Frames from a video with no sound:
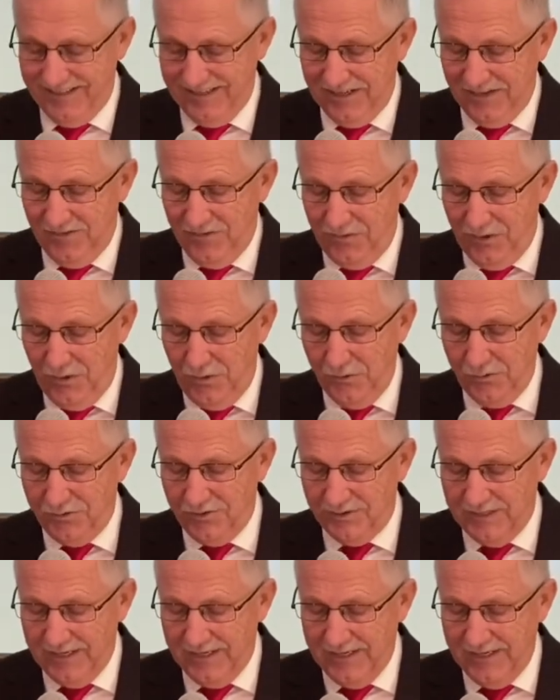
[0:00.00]
in those
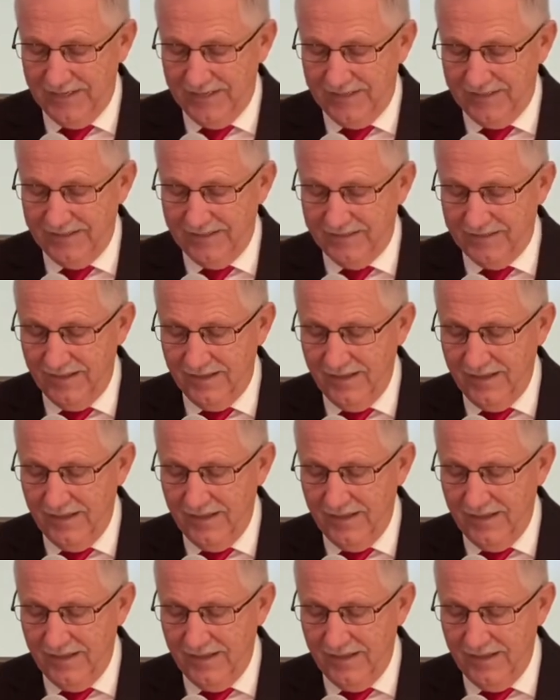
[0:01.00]
days